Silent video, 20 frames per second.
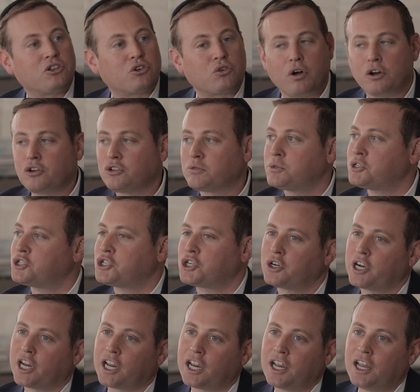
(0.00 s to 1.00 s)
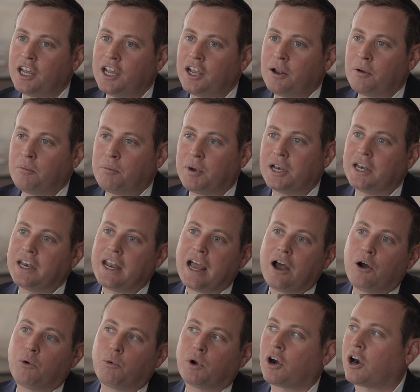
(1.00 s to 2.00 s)
Toronto's maturing, but
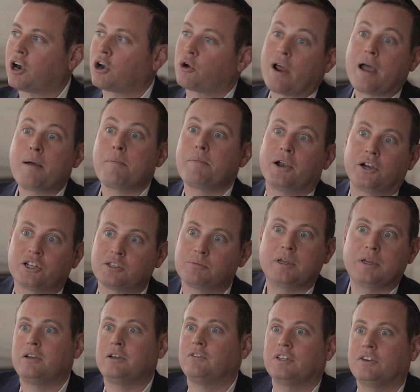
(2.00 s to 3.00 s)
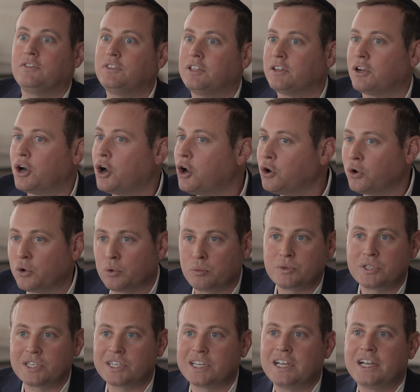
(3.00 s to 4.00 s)
now where our grandparents have lived in
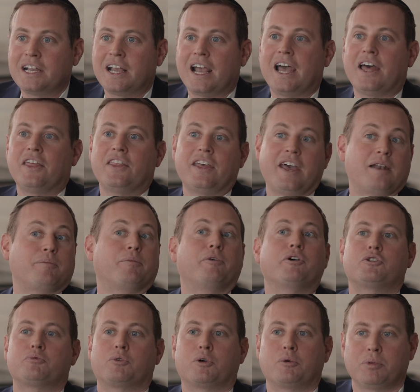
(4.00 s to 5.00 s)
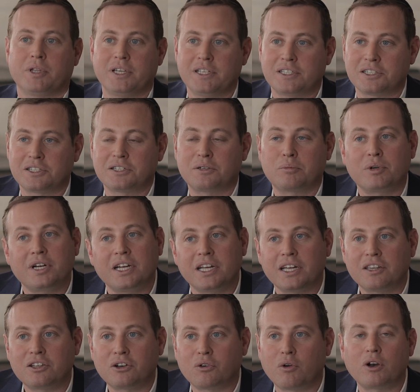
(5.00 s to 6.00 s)
homes and they had much more places to
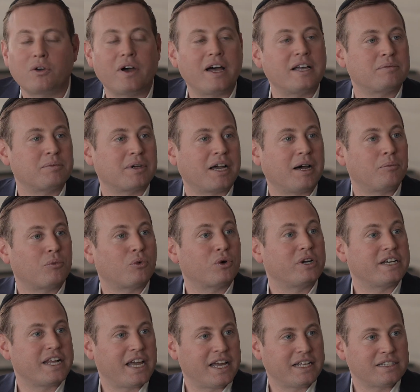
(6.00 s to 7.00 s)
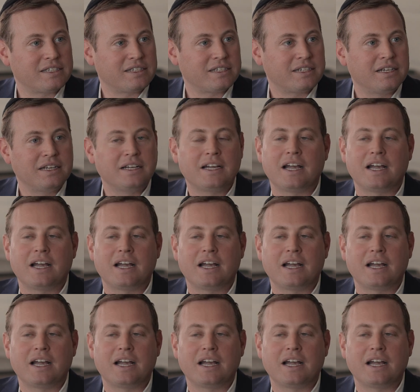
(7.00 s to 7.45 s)
breathe, Toronto has become more dense.